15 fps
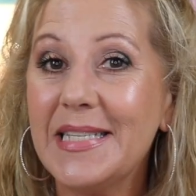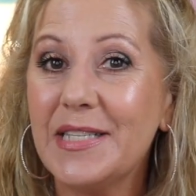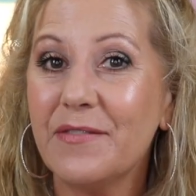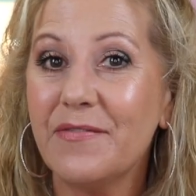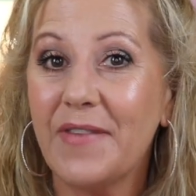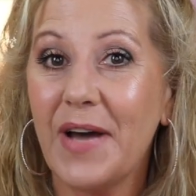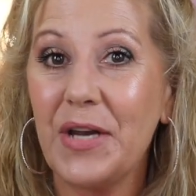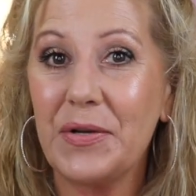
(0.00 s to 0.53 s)
is the
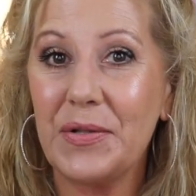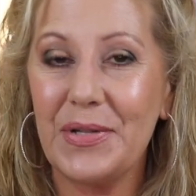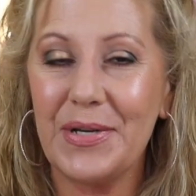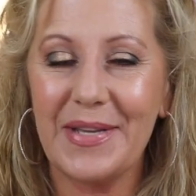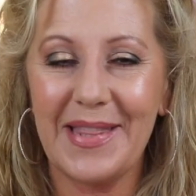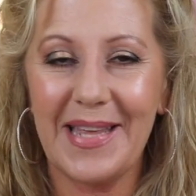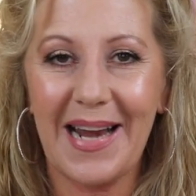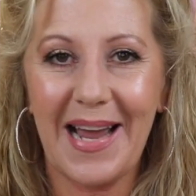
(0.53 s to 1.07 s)
final
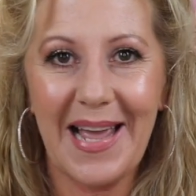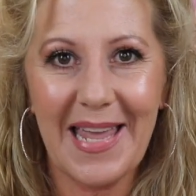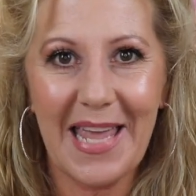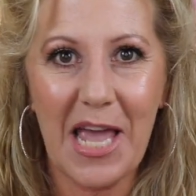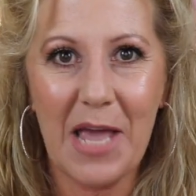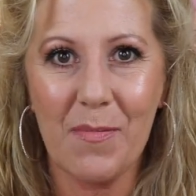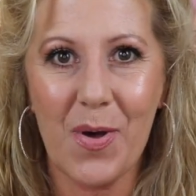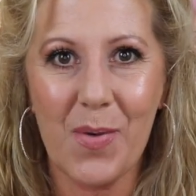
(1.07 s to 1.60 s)
look that I
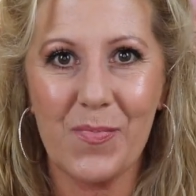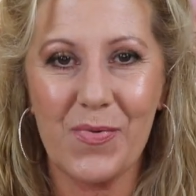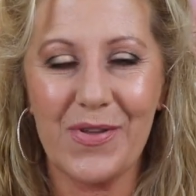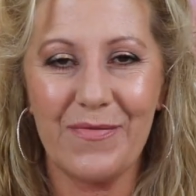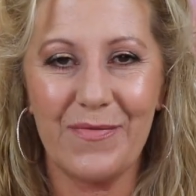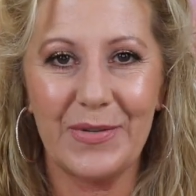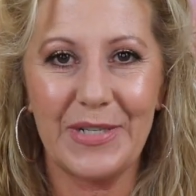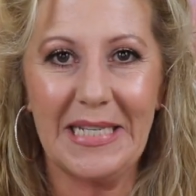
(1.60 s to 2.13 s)
came up with for